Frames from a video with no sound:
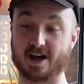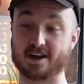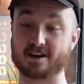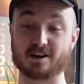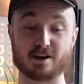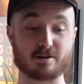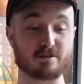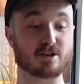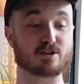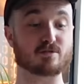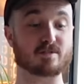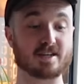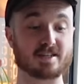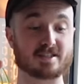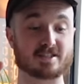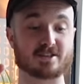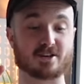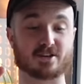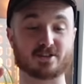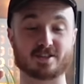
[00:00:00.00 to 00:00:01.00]
and a load of
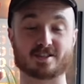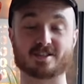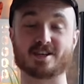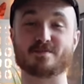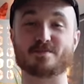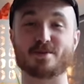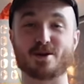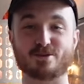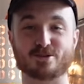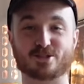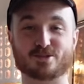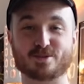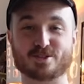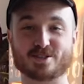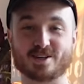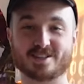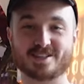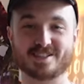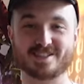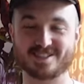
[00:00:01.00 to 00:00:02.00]
grease on the seat post,
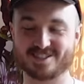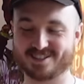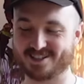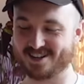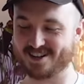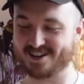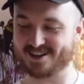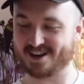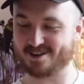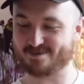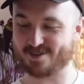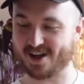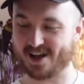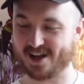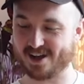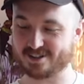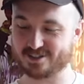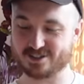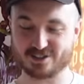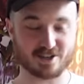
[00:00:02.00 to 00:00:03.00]
which I didn't see, and now my
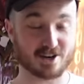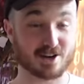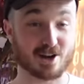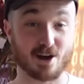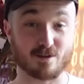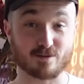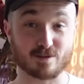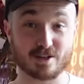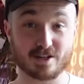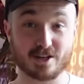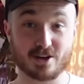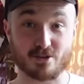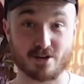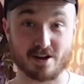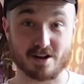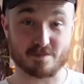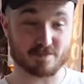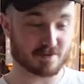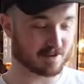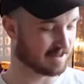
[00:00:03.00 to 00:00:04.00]
hands are covered in
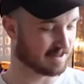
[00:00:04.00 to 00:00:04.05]
crap.